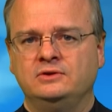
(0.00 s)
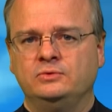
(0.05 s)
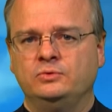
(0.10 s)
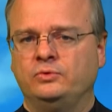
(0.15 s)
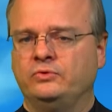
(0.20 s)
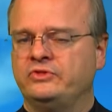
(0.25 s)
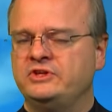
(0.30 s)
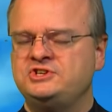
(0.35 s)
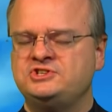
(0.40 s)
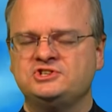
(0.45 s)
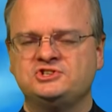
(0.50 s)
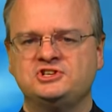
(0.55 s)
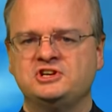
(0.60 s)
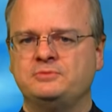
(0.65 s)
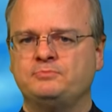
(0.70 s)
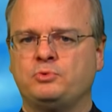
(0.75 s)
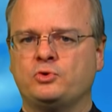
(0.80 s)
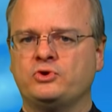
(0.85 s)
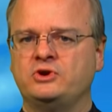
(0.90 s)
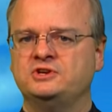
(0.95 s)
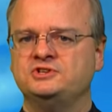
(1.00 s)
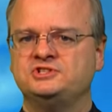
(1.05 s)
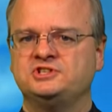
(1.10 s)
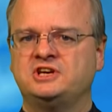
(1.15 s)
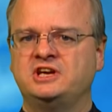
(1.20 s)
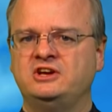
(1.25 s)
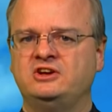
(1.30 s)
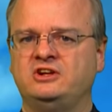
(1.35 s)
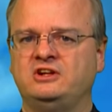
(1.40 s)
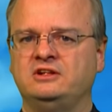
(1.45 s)
Well, this is an important
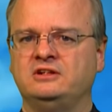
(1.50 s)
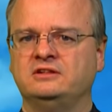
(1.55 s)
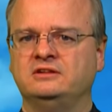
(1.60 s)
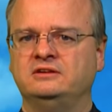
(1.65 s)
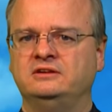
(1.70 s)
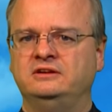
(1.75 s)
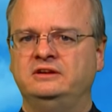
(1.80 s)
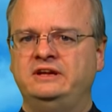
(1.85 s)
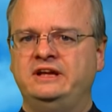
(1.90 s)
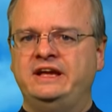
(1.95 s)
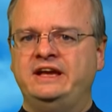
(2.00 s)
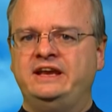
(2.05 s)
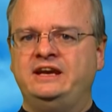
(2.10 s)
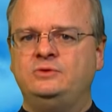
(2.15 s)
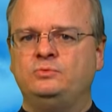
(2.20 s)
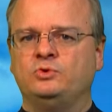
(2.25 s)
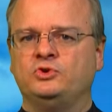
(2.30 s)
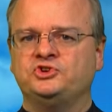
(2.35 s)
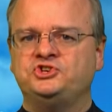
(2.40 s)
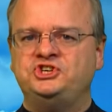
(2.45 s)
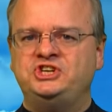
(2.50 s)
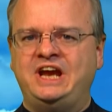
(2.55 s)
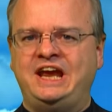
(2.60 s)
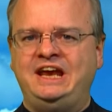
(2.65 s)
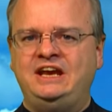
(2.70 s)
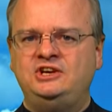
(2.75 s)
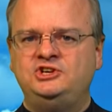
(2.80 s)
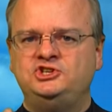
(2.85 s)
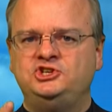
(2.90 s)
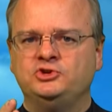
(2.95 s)
skill, and it will
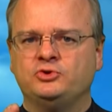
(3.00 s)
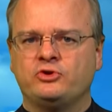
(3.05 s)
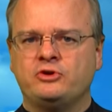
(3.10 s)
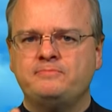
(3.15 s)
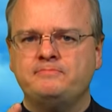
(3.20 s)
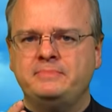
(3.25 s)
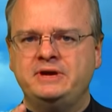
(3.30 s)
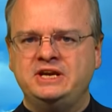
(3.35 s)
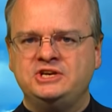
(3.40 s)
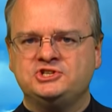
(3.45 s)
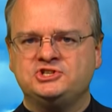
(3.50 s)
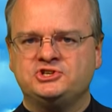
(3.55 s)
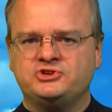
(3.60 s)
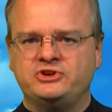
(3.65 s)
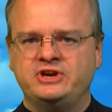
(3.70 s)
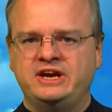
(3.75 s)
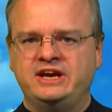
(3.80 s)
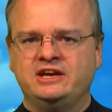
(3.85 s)
change your ministry.